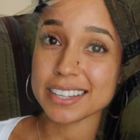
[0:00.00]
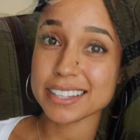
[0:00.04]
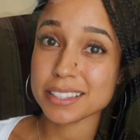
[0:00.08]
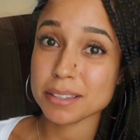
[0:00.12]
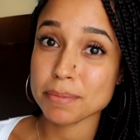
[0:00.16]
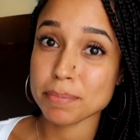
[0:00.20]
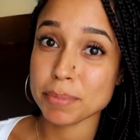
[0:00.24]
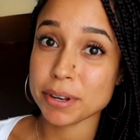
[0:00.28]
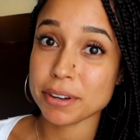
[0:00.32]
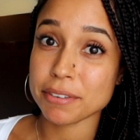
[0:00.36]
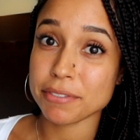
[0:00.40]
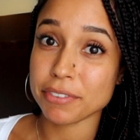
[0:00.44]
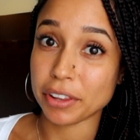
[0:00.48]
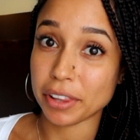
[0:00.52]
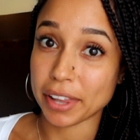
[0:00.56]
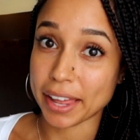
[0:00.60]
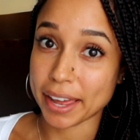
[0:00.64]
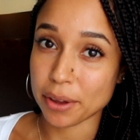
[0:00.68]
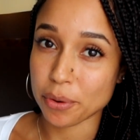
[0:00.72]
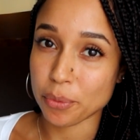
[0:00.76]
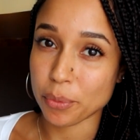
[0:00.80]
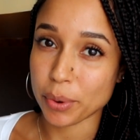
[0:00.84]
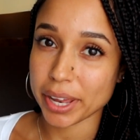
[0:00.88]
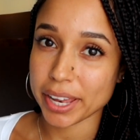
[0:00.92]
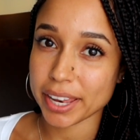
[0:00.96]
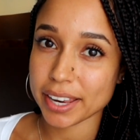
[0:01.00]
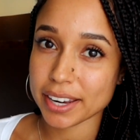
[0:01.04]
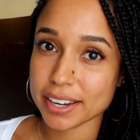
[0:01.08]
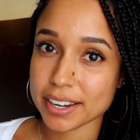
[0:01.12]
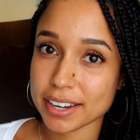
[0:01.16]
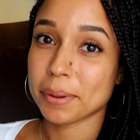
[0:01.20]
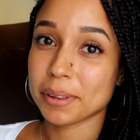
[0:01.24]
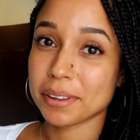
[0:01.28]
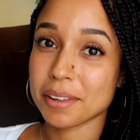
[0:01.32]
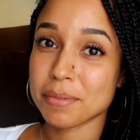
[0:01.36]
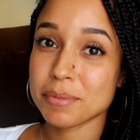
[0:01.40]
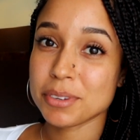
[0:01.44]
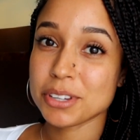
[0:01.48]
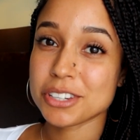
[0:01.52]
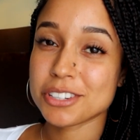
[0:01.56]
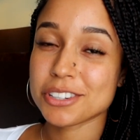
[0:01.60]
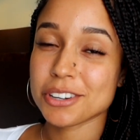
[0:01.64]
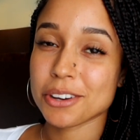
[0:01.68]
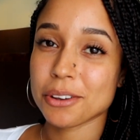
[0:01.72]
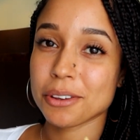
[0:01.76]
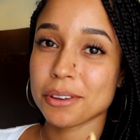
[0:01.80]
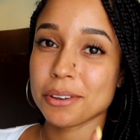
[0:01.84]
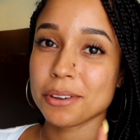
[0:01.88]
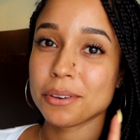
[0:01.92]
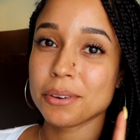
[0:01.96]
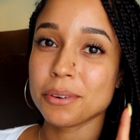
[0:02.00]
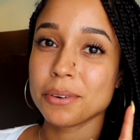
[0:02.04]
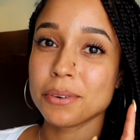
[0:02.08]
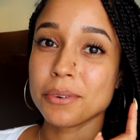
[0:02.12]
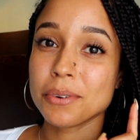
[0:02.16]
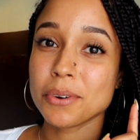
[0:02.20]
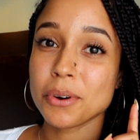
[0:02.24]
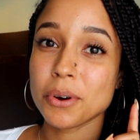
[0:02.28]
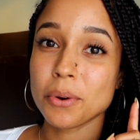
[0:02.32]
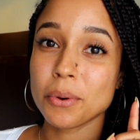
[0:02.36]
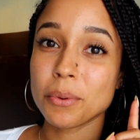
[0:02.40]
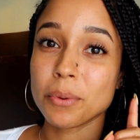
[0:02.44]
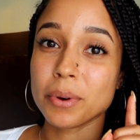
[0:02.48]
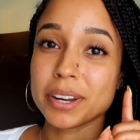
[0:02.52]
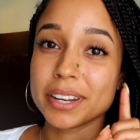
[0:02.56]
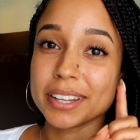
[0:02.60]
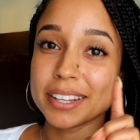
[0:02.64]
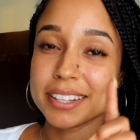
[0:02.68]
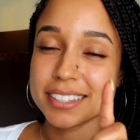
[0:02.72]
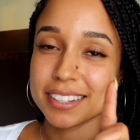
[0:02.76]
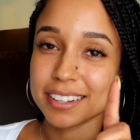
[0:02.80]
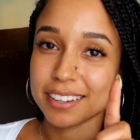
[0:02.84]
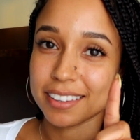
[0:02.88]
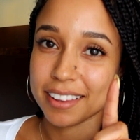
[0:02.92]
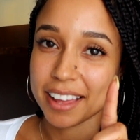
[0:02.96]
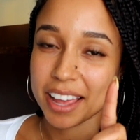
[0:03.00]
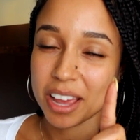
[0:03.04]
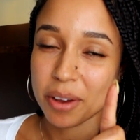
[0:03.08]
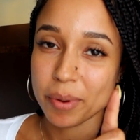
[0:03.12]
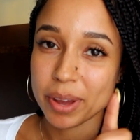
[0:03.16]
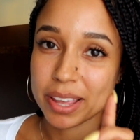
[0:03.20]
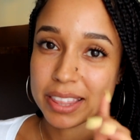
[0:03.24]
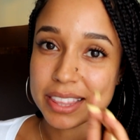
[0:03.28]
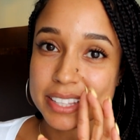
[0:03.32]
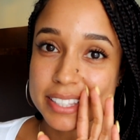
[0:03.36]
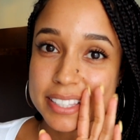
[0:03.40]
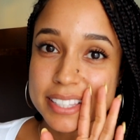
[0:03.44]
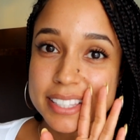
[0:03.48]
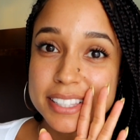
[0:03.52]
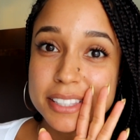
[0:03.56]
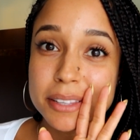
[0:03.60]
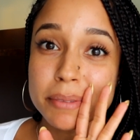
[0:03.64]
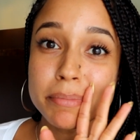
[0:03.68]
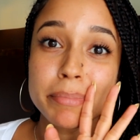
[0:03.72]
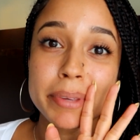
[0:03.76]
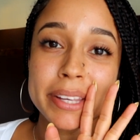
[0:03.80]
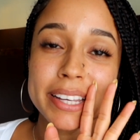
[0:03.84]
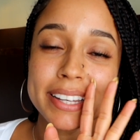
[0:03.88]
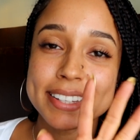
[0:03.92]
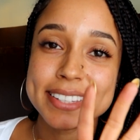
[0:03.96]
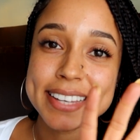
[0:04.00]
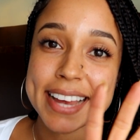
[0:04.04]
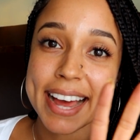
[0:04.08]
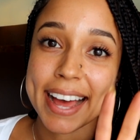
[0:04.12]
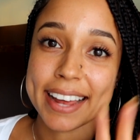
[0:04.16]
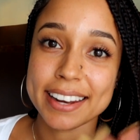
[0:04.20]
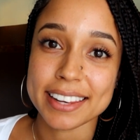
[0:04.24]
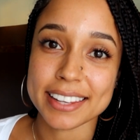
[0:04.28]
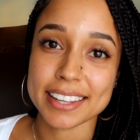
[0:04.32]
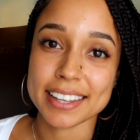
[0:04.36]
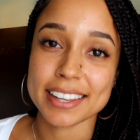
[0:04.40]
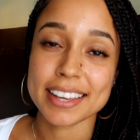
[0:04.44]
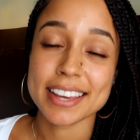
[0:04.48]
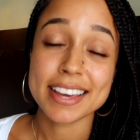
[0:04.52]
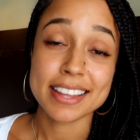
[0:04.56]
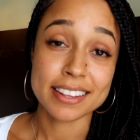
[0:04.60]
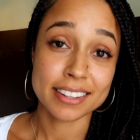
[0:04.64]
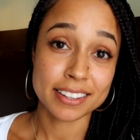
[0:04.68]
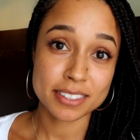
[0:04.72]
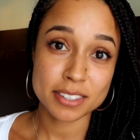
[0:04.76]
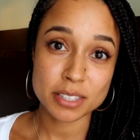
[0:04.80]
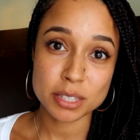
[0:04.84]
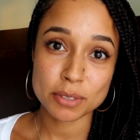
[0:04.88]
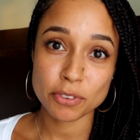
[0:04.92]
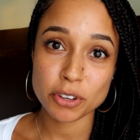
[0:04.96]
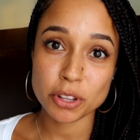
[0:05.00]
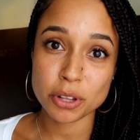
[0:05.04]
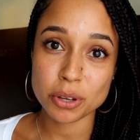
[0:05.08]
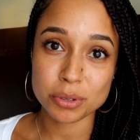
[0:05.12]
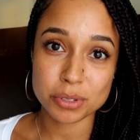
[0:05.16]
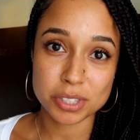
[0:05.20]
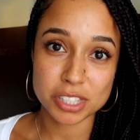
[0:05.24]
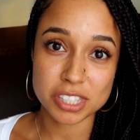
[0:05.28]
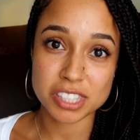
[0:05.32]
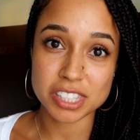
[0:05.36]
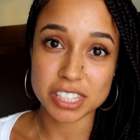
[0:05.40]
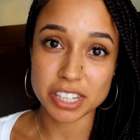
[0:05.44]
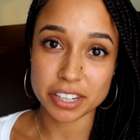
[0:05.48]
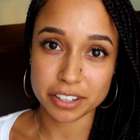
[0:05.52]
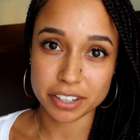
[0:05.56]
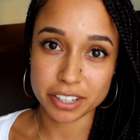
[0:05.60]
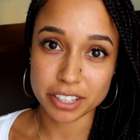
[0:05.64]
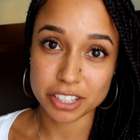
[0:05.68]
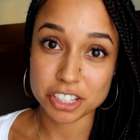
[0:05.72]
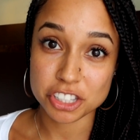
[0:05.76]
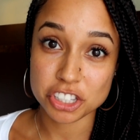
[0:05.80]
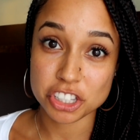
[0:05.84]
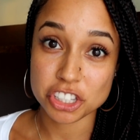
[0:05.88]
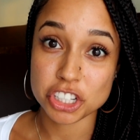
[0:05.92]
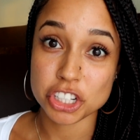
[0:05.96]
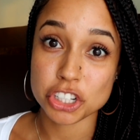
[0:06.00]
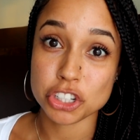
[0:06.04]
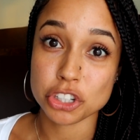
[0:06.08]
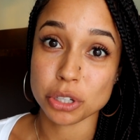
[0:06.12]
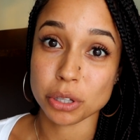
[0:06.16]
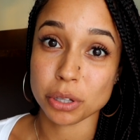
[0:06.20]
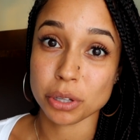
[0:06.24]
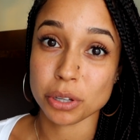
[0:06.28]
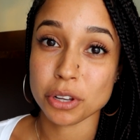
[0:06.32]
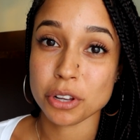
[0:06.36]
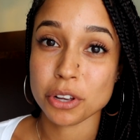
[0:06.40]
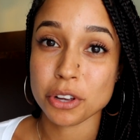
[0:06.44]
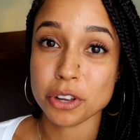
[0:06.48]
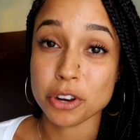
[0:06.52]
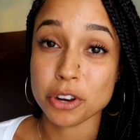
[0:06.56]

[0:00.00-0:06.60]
is a bit of a lightweight, but let me show you what isn't a lightweight. This is a big daddy. This is for those serious digital